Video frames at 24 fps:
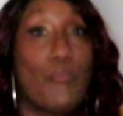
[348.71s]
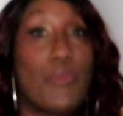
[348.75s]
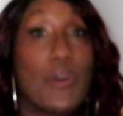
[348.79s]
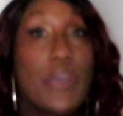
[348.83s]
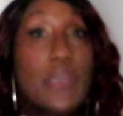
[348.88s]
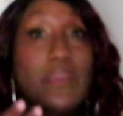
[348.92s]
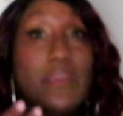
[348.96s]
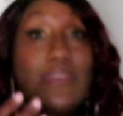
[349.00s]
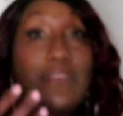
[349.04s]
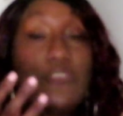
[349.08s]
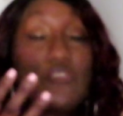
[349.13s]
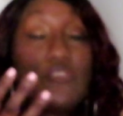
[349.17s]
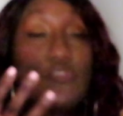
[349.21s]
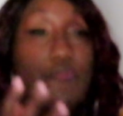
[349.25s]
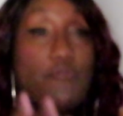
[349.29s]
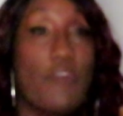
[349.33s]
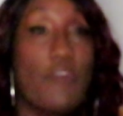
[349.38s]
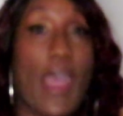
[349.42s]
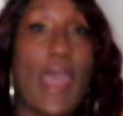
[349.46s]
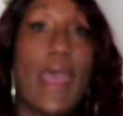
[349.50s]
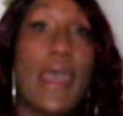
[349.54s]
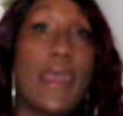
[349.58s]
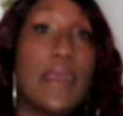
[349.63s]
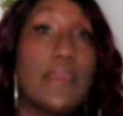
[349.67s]
But to
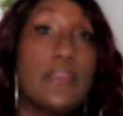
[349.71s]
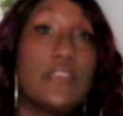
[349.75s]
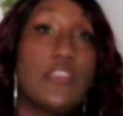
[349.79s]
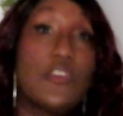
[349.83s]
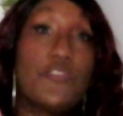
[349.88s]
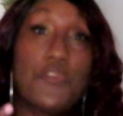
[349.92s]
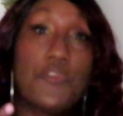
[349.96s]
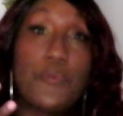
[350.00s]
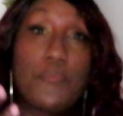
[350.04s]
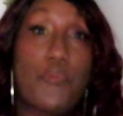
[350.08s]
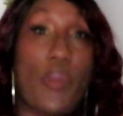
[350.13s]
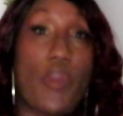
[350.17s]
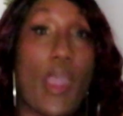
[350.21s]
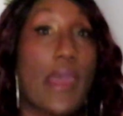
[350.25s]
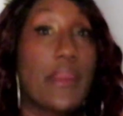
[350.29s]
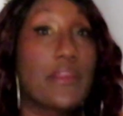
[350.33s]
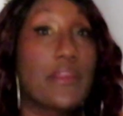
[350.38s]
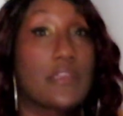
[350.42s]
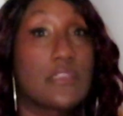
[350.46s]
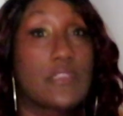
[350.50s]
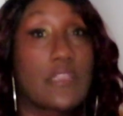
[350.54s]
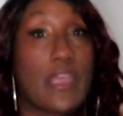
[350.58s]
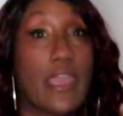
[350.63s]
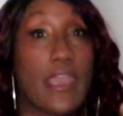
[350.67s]
find different
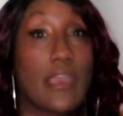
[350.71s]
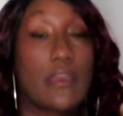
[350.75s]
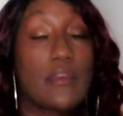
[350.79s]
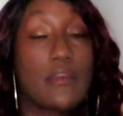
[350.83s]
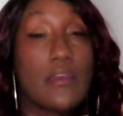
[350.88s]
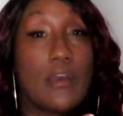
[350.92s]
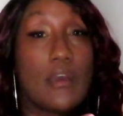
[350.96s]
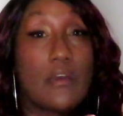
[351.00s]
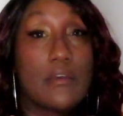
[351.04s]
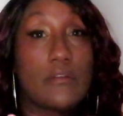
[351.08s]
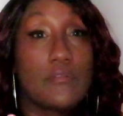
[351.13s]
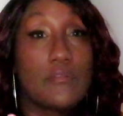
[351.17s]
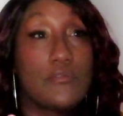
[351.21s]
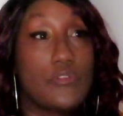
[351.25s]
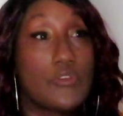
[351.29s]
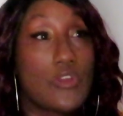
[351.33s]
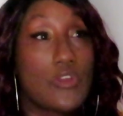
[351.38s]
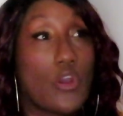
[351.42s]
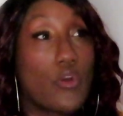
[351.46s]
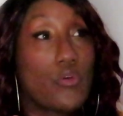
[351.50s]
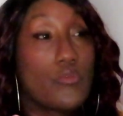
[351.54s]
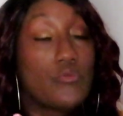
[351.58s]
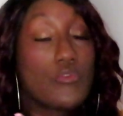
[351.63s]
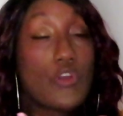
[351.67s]
products that
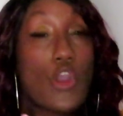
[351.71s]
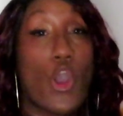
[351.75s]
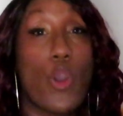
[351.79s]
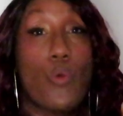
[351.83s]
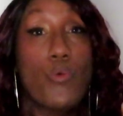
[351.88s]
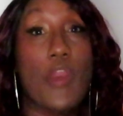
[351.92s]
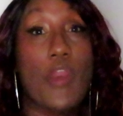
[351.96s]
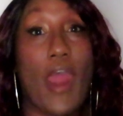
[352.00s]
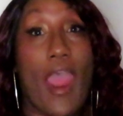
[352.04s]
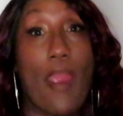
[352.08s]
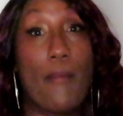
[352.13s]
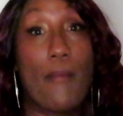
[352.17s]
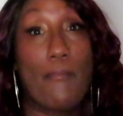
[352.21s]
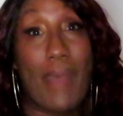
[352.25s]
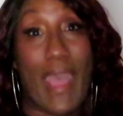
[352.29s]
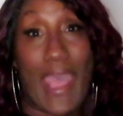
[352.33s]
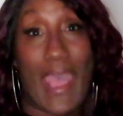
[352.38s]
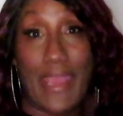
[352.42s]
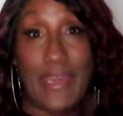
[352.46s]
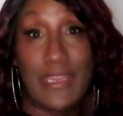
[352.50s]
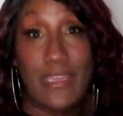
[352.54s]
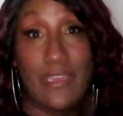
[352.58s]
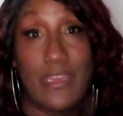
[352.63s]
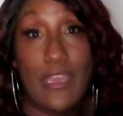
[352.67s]
you know go with our
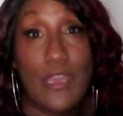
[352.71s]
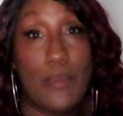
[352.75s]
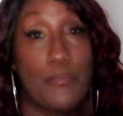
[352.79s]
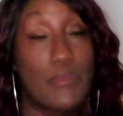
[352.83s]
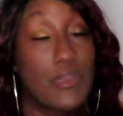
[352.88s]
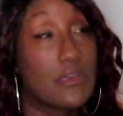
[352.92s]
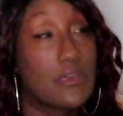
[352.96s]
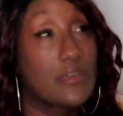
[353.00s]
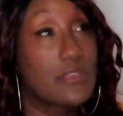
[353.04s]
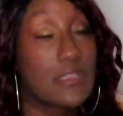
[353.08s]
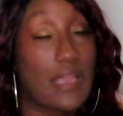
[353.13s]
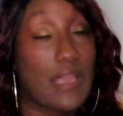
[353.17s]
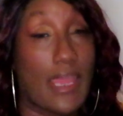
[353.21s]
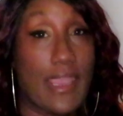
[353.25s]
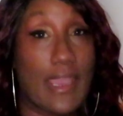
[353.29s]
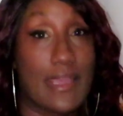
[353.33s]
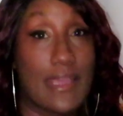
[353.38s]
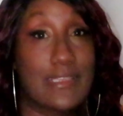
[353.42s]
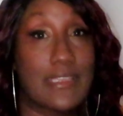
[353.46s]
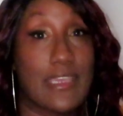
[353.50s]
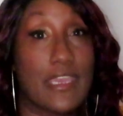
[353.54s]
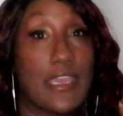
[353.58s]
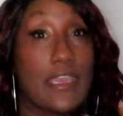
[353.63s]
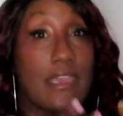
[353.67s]
body because like
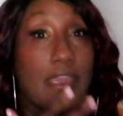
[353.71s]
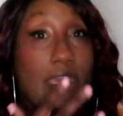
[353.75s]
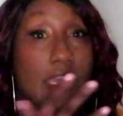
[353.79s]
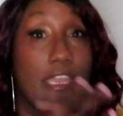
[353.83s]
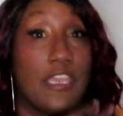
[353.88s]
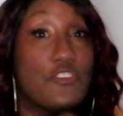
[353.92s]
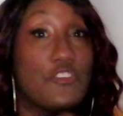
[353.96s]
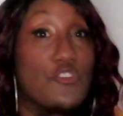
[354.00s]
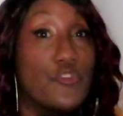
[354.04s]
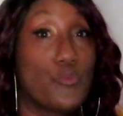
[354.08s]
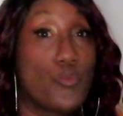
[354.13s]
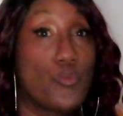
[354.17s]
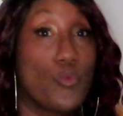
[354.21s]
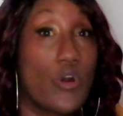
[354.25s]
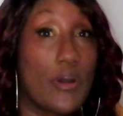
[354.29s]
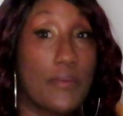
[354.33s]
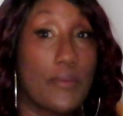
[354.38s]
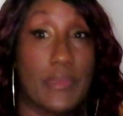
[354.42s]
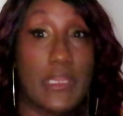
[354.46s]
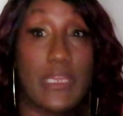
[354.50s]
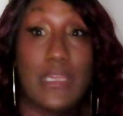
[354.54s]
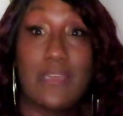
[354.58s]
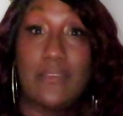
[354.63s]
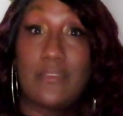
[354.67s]
i said each
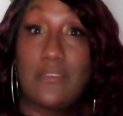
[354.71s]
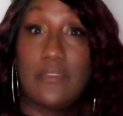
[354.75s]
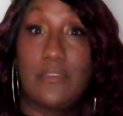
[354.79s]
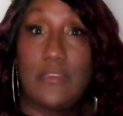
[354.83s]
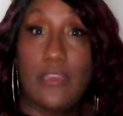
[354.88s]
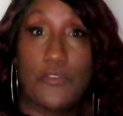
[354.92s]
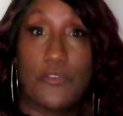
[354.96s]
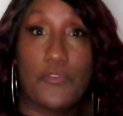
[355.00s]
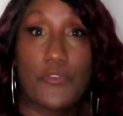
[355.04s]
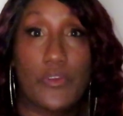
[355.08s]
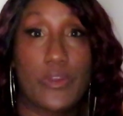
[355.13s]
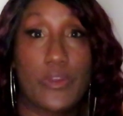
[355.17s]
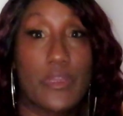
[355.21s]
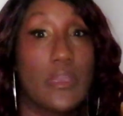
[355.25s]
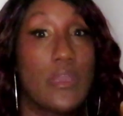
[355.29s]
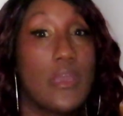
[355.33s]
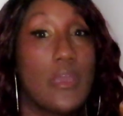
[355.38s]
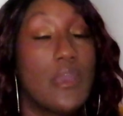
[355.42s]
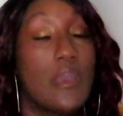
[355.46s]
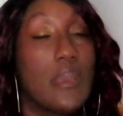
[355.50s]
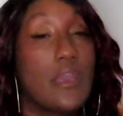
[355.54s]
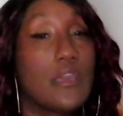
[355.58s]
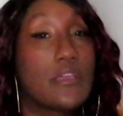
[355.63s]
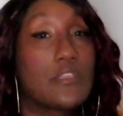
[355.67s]
woman is different
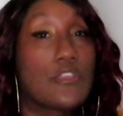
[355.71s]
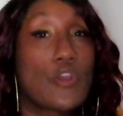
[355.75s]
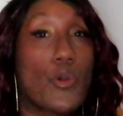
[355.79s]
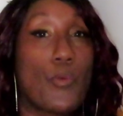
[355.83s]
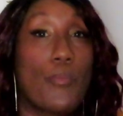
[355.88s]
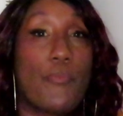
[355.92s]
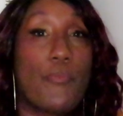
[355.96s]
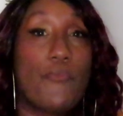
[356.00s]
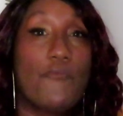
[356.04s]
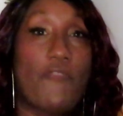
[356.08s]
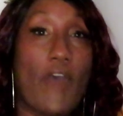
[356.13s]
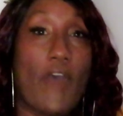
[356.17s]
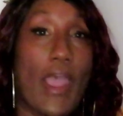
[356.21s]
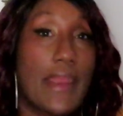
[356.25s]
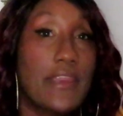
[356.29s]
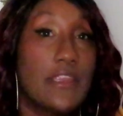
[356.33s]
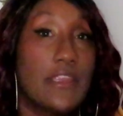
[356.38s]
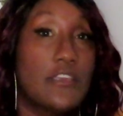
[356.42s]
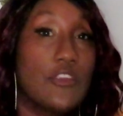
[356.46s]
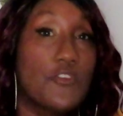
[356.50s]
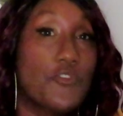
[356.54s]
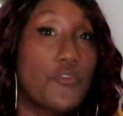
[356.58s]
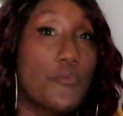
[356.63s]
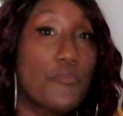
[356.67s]
and so
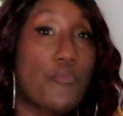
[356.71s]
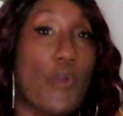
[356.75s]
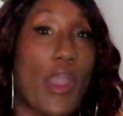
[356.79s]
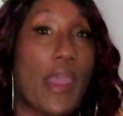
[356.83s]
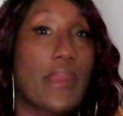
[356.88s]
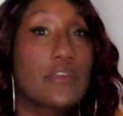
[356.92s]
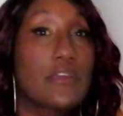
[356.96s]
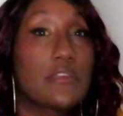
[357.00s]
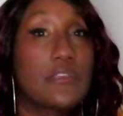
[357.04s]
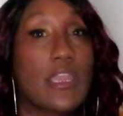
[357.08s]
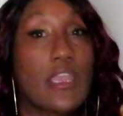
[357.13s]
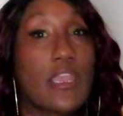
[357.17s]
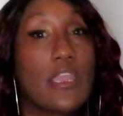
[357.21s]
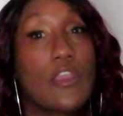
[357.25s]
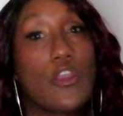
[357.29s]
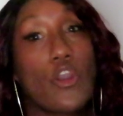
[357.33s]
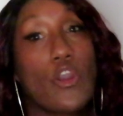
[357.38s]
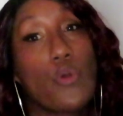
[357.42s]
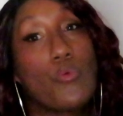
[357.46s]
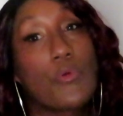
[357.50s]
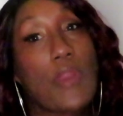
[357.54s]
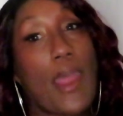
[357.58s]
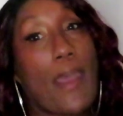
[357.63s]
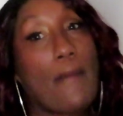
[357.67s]
finding different products that can
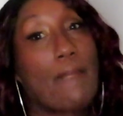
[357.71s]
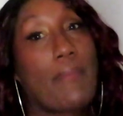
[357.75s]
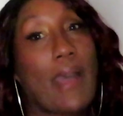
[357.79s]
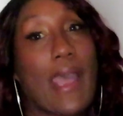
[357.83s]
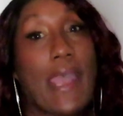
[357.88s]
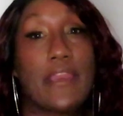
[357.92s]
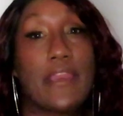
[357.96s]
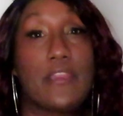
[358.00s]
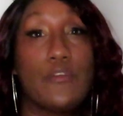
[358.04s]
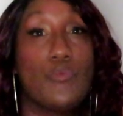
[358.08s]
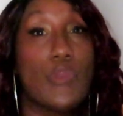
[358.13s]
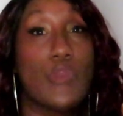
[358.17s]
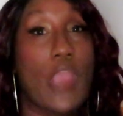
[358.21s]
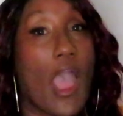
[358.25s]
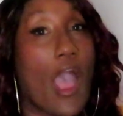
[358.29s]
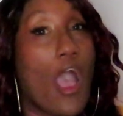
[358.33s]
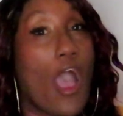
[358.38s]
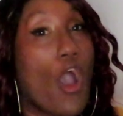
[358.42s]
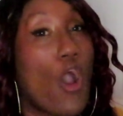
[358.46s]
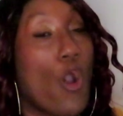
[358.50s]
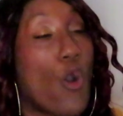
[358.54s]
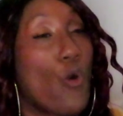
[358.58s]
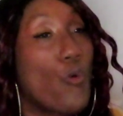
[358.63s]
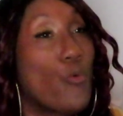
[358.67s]
go with our body we
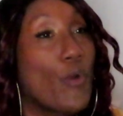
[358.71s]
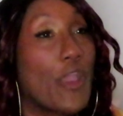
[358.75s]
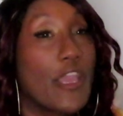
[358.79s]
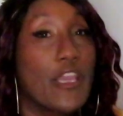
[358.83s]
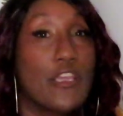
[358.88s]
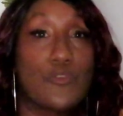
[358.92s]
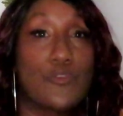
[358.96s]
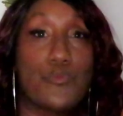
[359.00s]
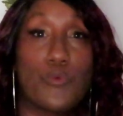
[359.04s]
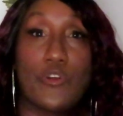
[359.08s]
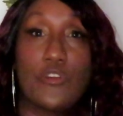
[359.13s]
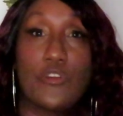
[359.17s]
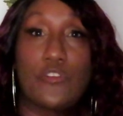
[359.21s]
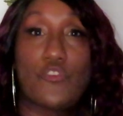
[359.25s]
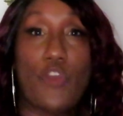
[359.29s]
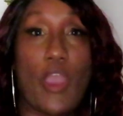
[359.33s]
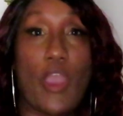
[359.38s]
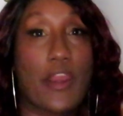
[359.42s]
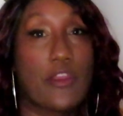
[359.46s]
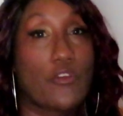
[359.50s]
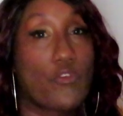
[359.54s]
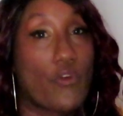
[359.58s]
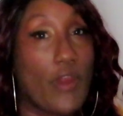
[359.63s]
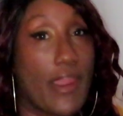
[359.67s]
always want to
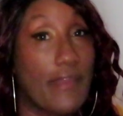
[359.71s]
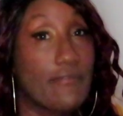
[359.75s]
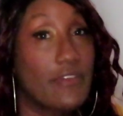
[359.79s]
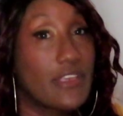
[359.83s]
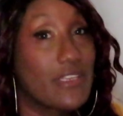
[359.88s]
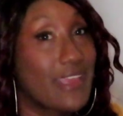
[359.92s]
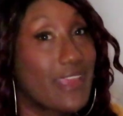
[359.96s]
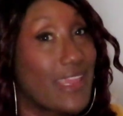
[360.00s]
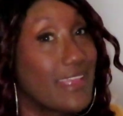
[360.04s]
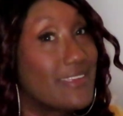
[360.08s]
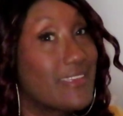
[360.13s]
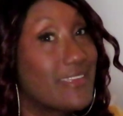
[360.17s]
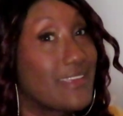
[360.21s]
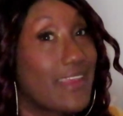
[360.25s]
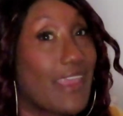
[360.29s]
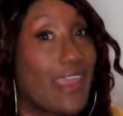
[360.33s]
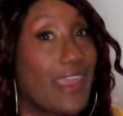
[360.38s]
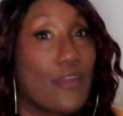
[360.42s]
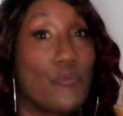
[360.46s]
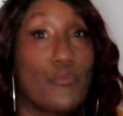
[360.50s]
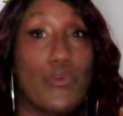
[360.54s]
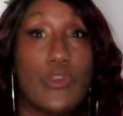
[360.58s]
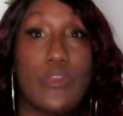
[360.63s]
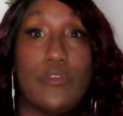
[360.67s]
try to gravitate to
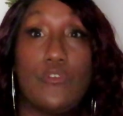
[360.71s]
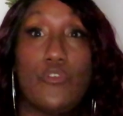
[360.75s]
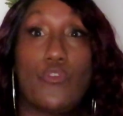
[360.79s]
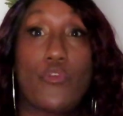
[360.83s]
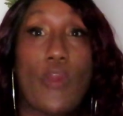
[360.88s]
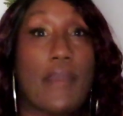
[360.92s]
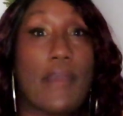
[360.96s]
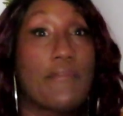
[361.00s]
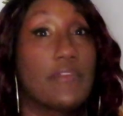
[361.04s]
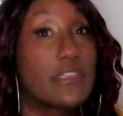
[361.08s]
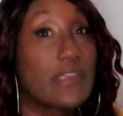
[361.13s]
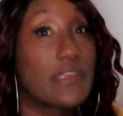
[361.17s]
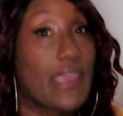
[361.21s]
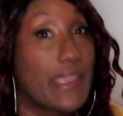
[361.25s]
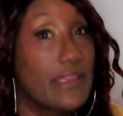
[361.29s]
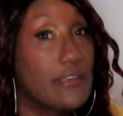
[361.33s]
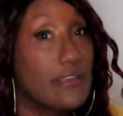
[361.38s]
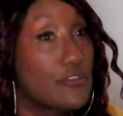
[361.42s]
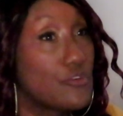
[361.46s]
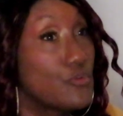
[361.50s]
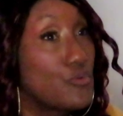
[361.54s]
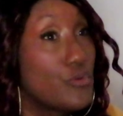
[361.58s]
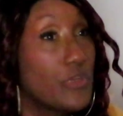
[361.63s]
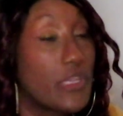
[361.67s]
that we
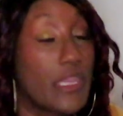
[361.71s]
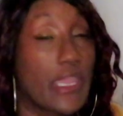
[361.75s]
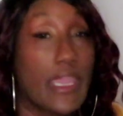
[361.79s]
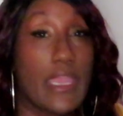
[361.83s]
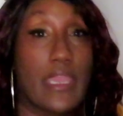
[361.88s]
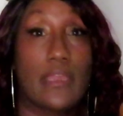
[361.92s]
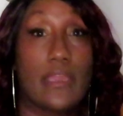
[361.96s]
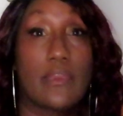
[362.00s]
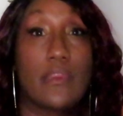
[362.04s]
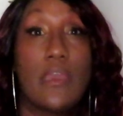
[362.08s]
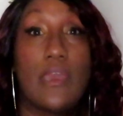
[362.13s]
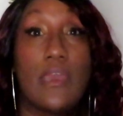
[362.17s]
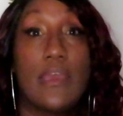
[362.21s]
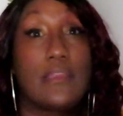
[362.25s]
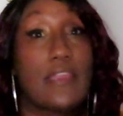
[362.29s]
gravitate to it and